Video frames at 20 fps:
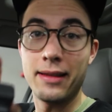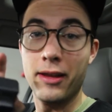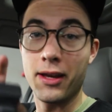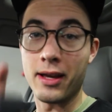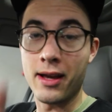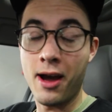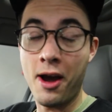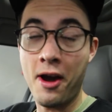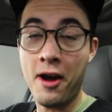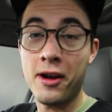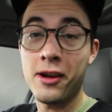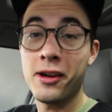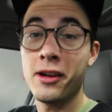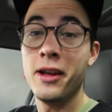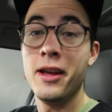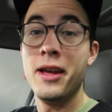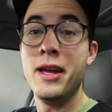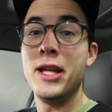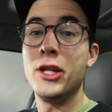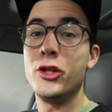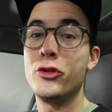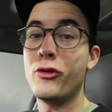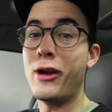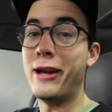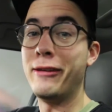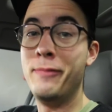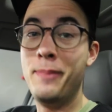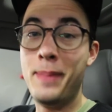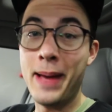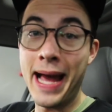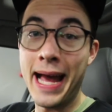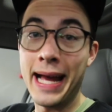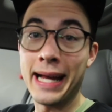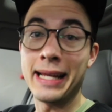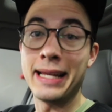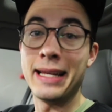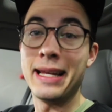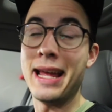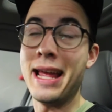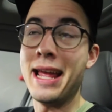the car, drive
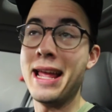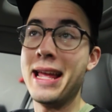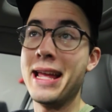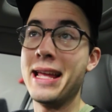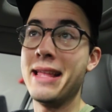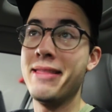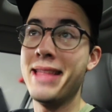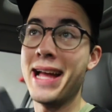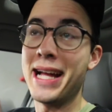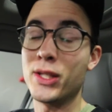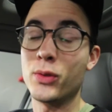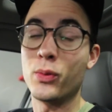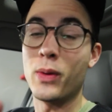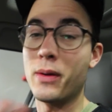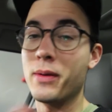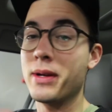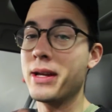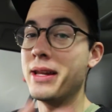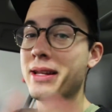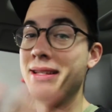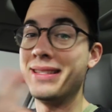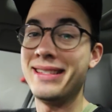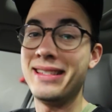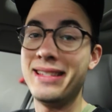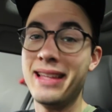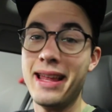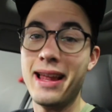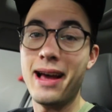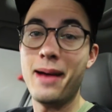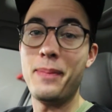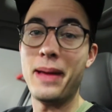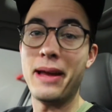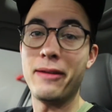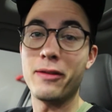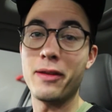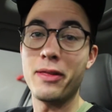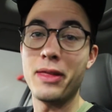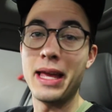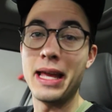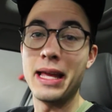back, and that's where we're gonna set up
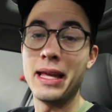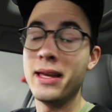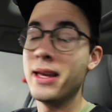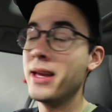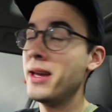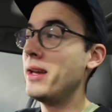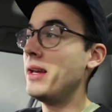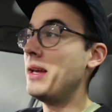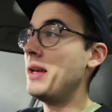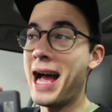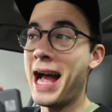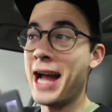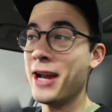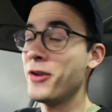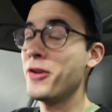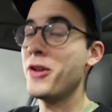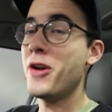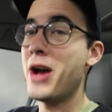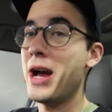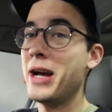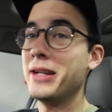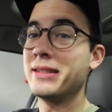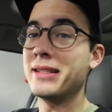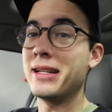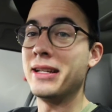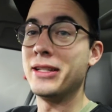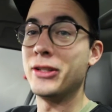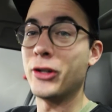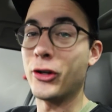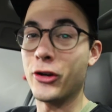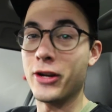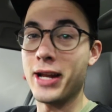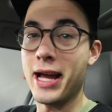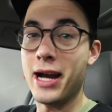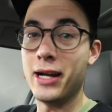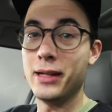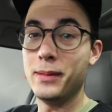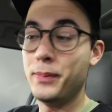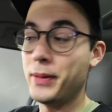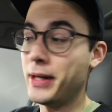everything. I don't know how it's gonna turn
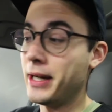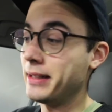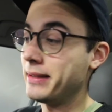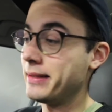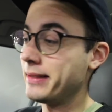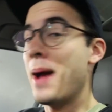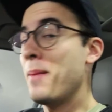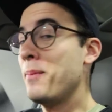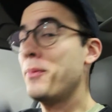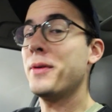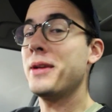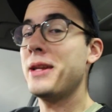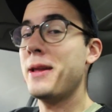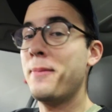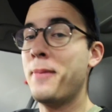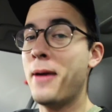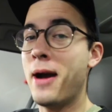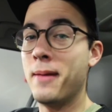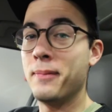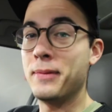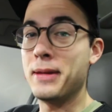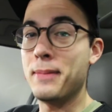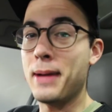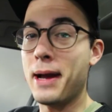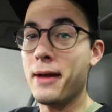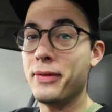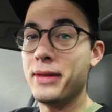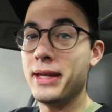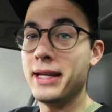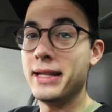out, but I'm pretty pumped about